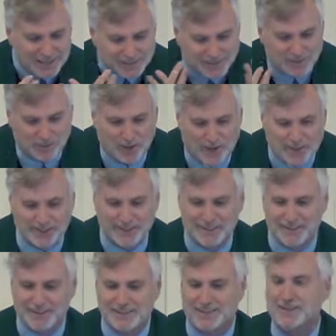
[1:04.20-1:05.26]

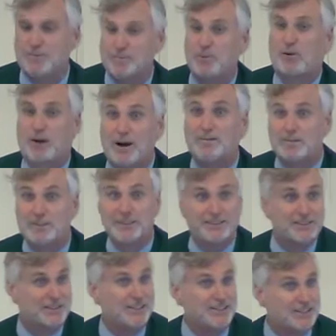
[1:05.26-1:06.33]
expressions that
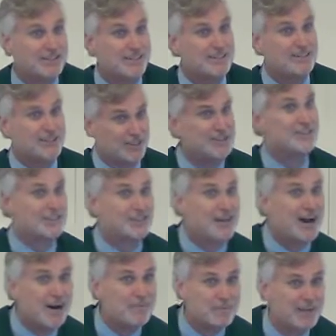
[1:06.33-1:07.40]
prompted Jesus to
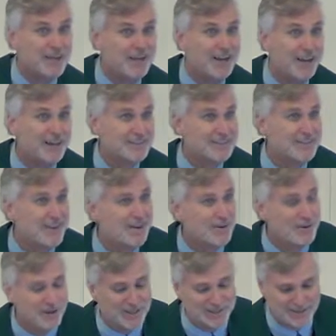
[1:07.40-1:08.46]
stop and ask that
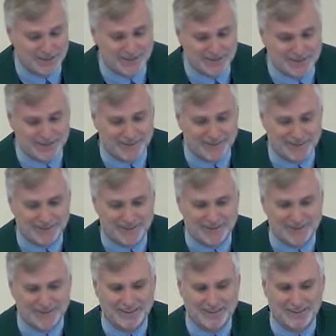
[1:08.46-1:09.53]
question?
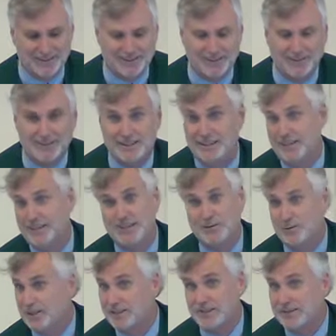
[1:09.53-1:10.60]

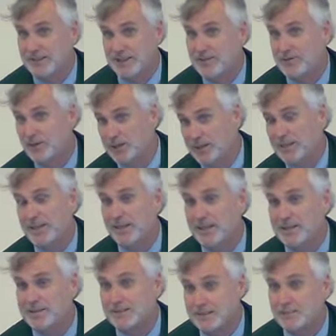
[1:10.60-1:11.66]
Anyone who's ever
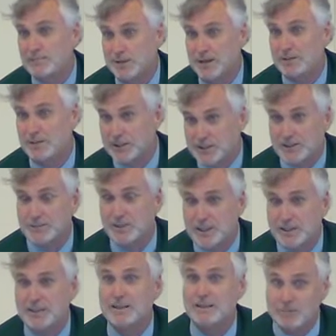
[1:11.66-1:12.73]
engaged in public
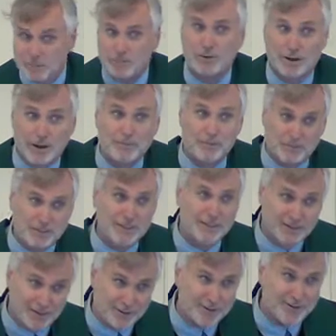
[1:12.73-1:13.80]
speaking probably
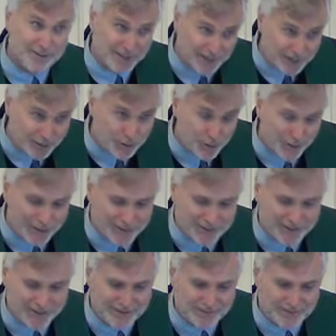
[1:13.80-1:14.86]
knows that look.